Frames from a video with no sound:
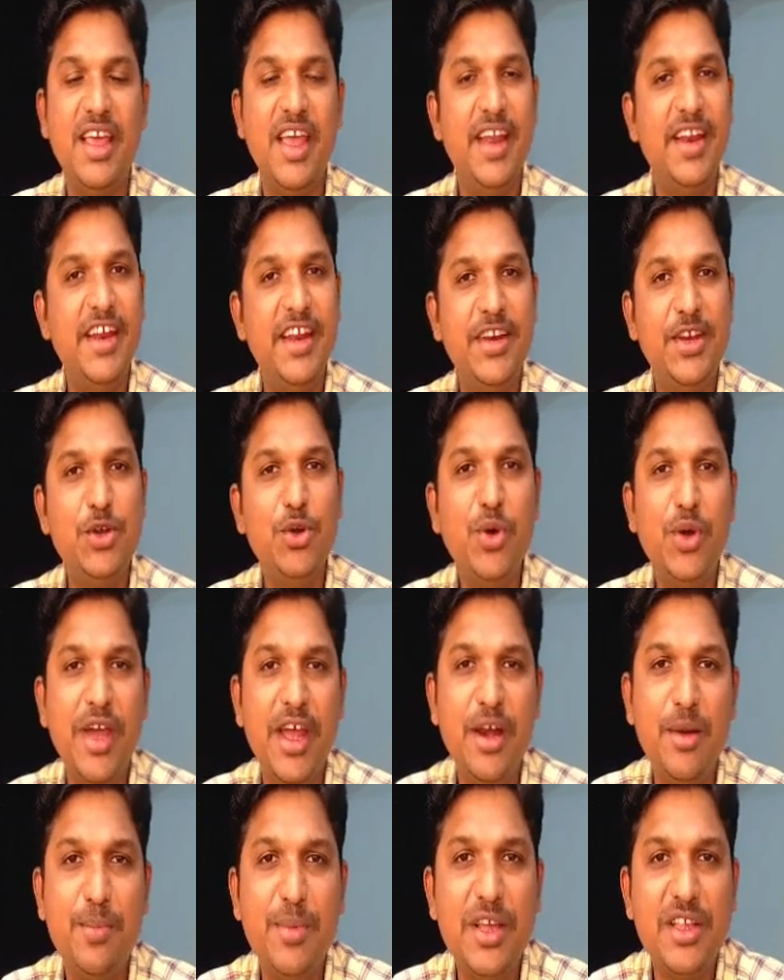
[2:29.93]
n into
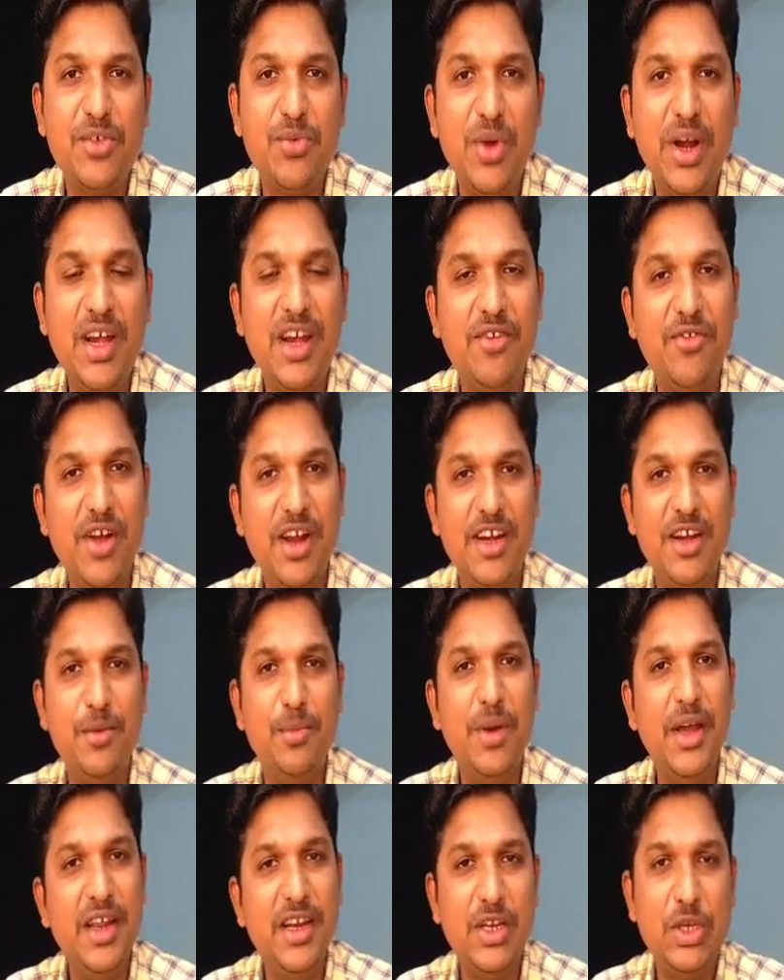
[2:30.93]
n plus 1 divided
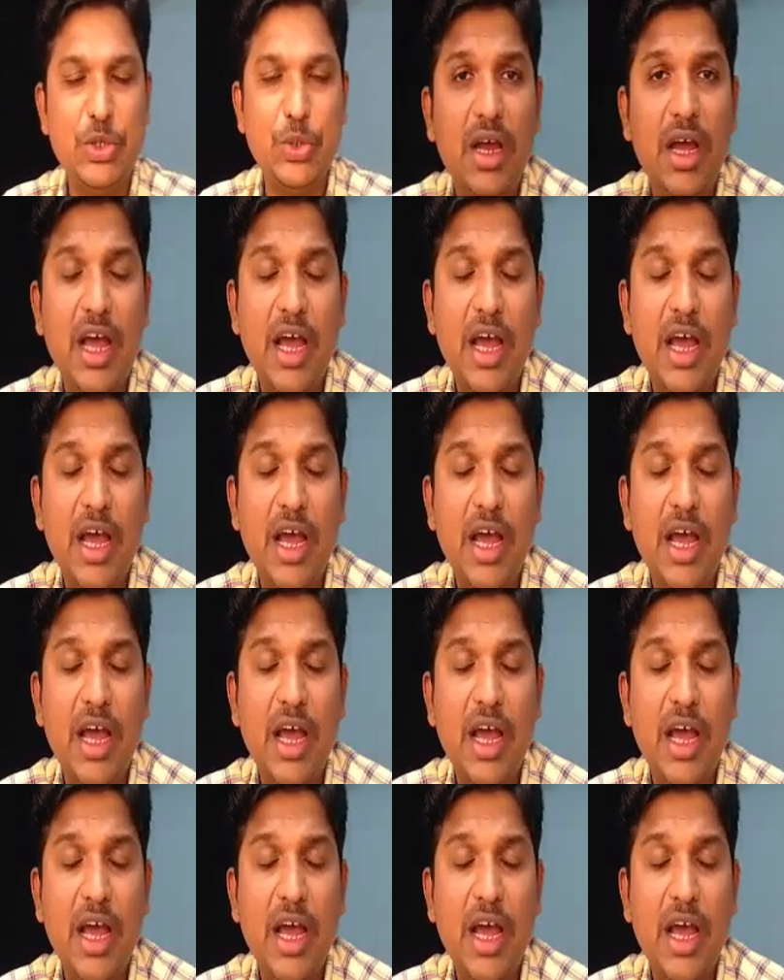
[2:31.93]
by 2.